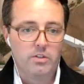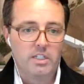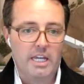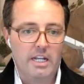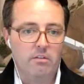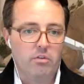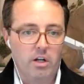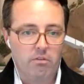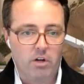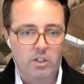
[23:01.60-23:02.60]
to get in
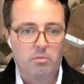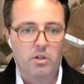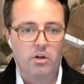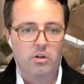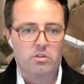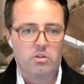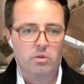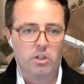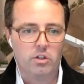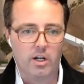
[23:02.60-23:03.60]
front of entrepreneurs and
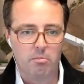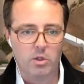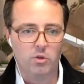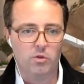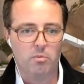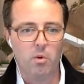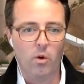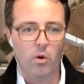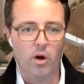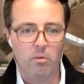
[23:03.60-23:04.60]
really try to build
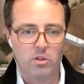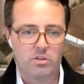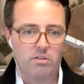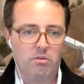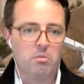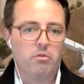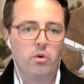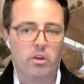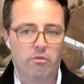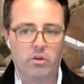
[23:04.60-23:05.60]
rapport almost even
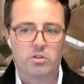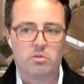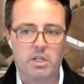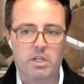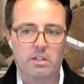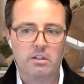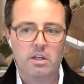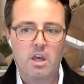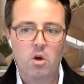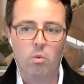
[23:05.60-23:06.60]
before the first meeting,
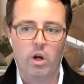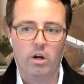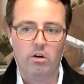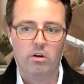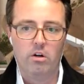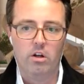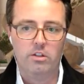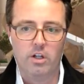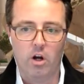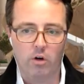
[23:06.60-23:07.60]
where
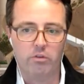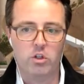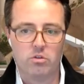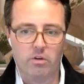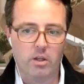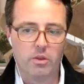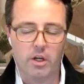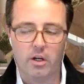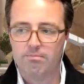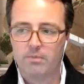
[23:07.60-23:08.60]
our views are out
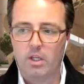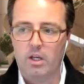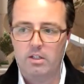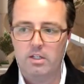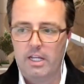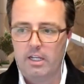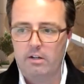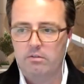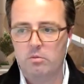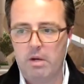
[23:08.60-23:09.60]
there. Nick,
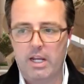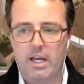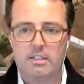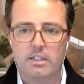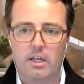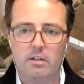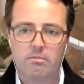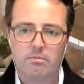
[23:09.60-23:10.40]
you might add to that.